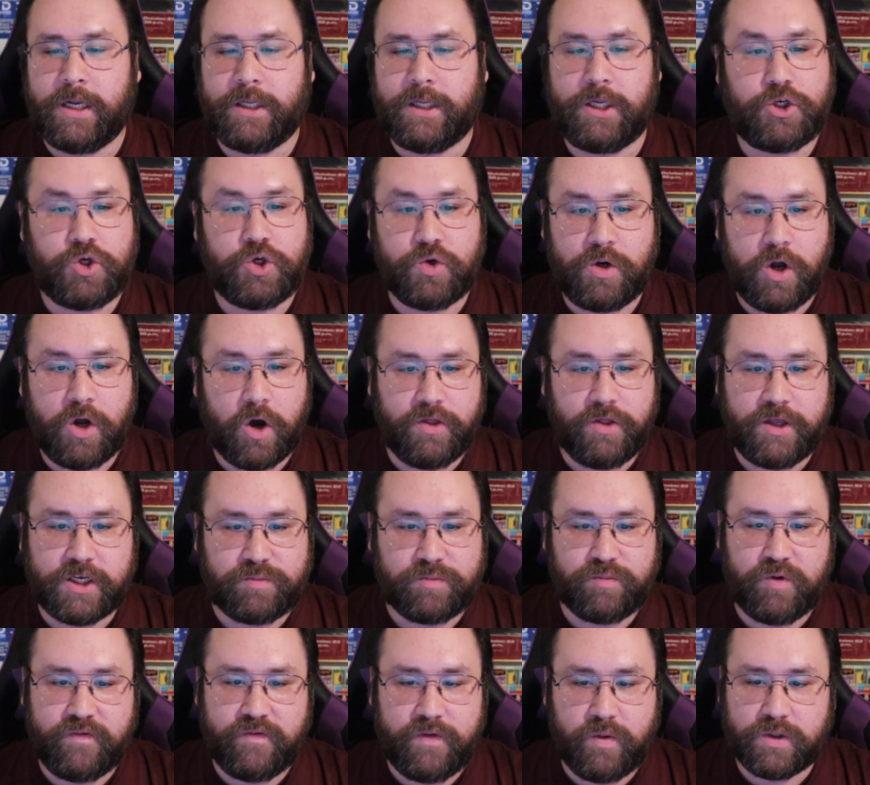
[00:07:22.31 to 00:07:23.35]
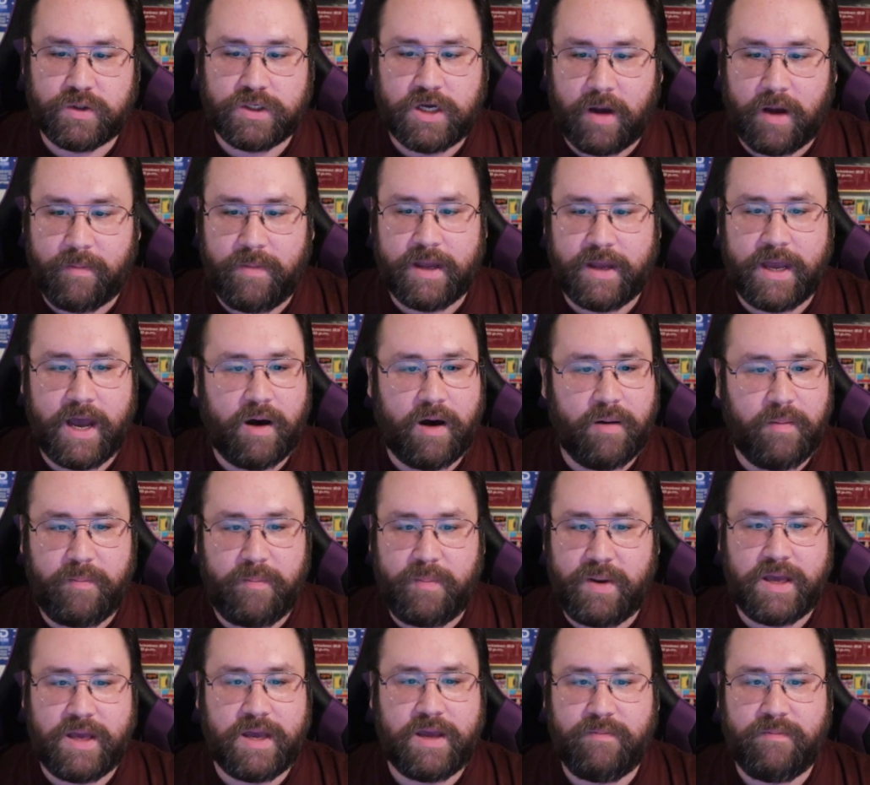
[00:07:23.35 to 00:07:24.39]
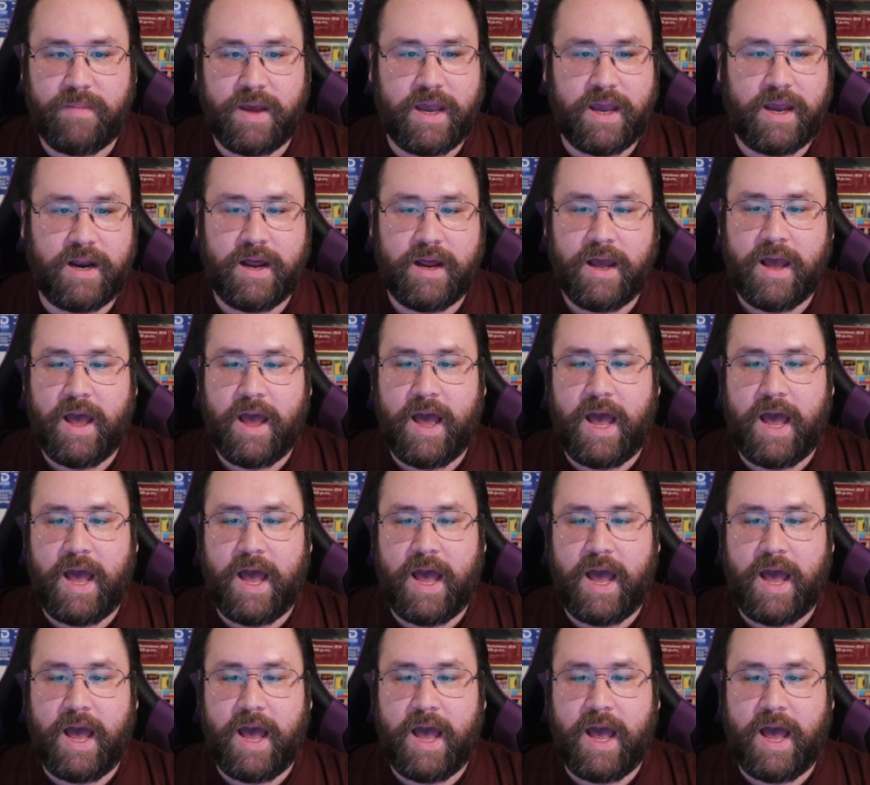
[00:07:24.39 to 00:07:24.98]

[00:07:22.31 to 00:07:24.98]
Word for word: Did you know this movie was coming out, being made?